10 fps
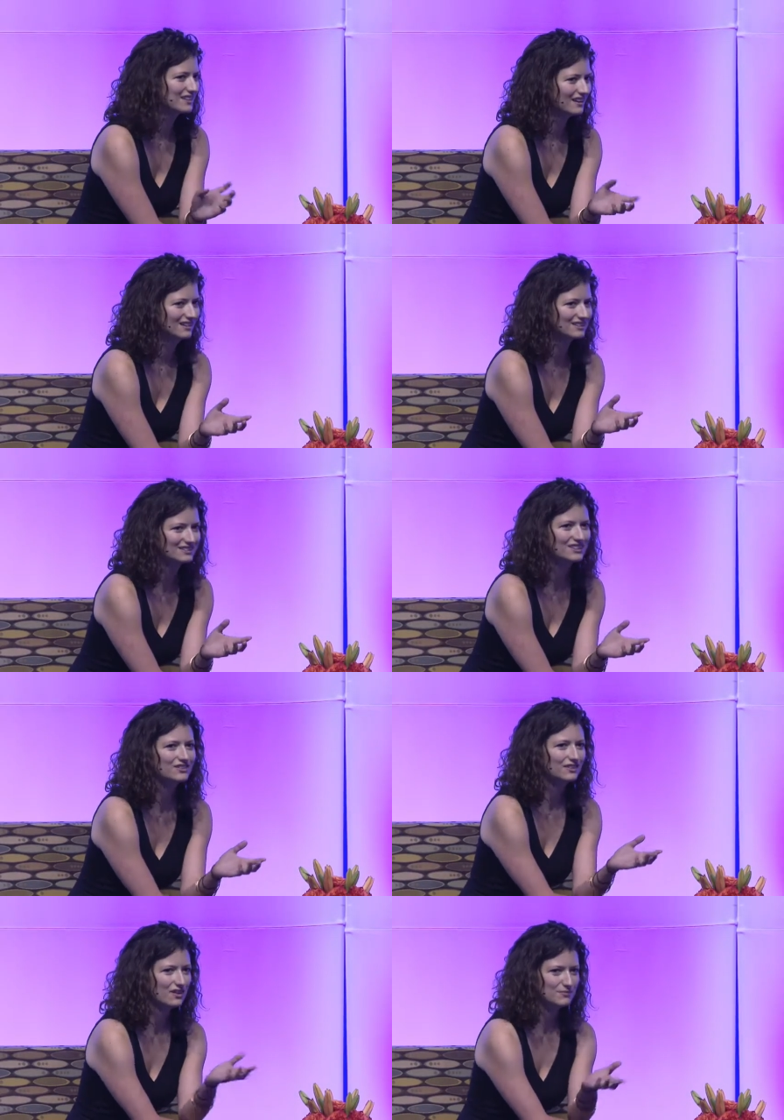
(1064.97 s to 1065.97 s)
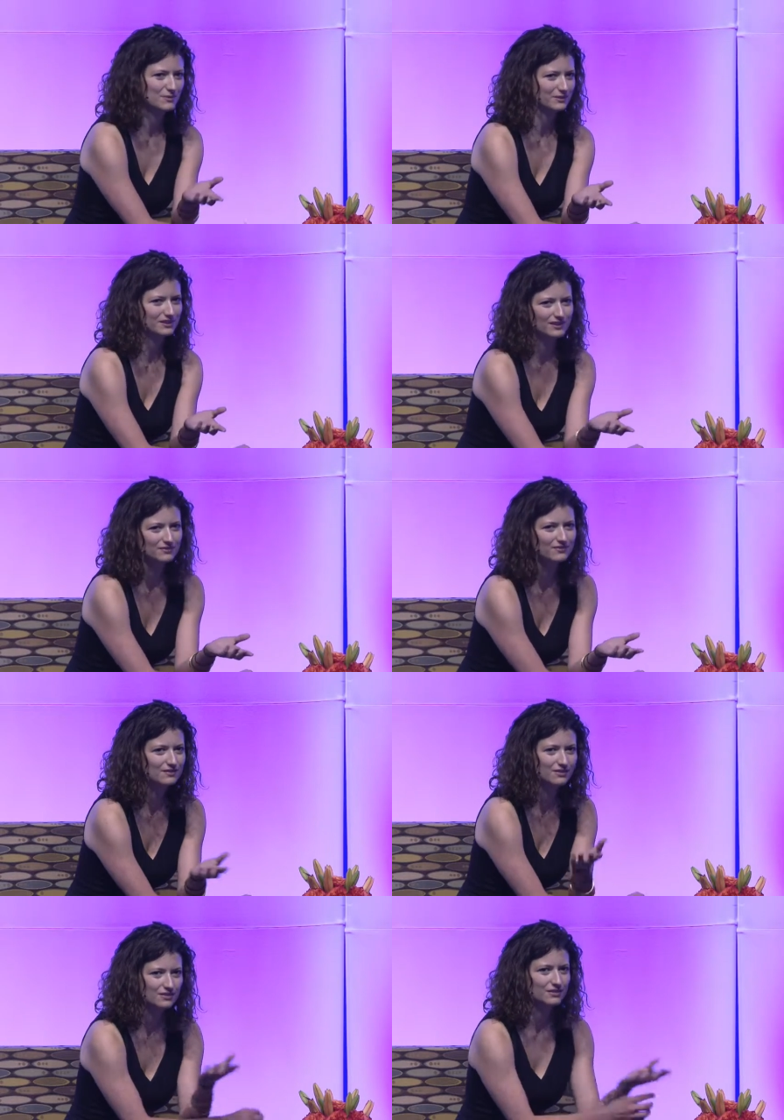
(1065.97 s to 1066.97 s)
this audience? Because I know a lot of people here have
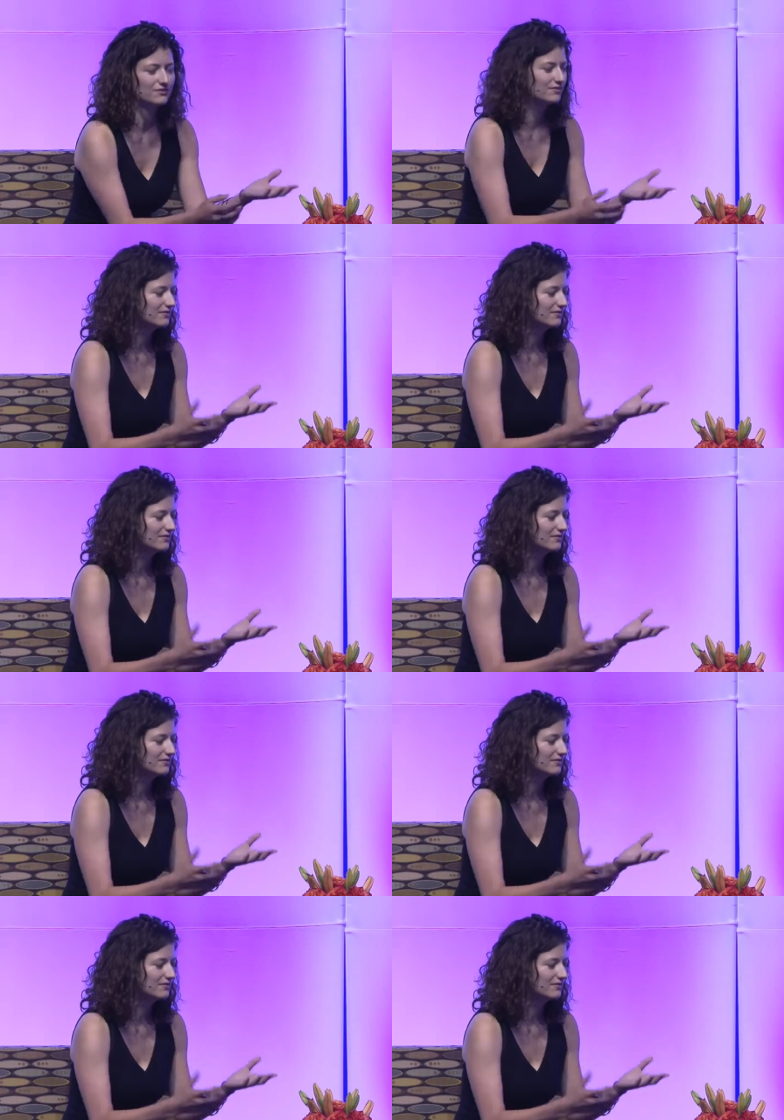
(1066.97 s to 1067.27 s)
sort